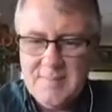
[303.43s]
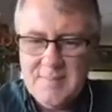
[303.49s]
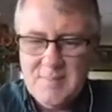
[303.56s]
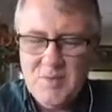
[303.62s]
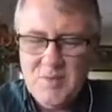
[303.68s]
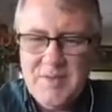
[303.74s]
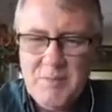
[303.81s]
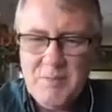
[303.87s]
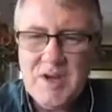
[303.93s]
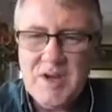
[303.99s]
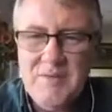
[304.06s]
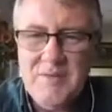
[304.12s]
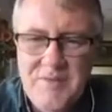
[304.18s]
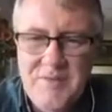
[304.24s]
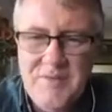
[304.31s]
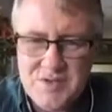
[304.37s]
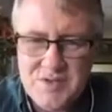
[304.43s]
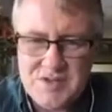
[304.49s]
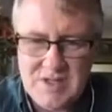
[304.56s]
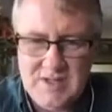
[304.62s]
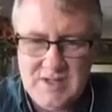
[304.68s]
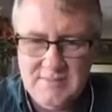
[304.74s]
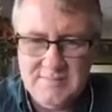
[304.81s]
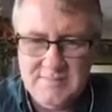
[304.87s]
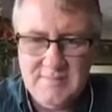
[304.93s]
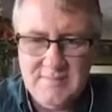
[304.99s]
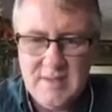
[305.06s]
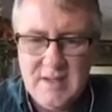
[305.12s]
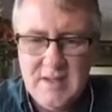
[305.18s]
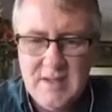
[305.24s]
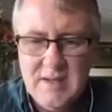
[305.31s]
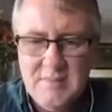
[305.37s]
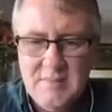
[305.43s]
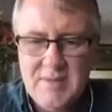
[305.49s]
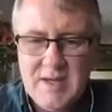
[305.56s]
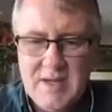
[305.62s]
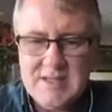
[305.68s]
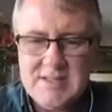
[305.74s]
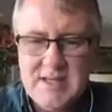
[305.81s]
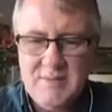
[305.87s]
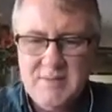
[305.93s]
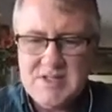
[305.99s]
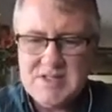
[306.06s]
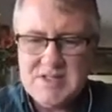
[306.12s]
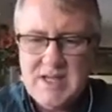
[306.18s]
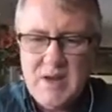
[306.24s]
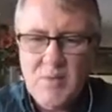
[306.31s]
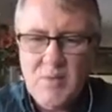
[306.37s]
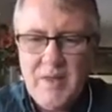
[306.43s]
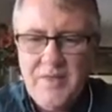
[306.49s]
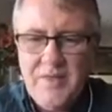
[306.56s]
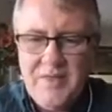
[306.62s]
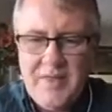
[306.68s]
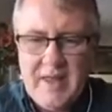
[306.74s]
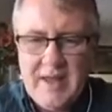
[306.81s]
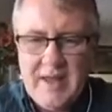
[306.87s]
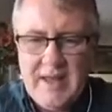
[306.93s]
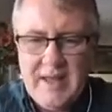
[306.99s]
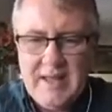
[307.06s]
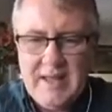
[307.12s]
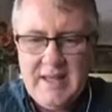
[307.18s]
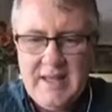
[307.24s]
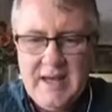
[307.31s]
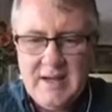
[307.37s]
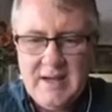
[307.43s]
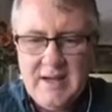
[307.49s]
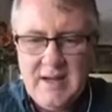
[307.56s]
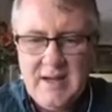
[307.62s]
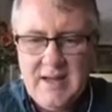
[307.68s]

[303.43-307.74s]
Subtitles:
Well, they were confusing because they would say one thing and yet,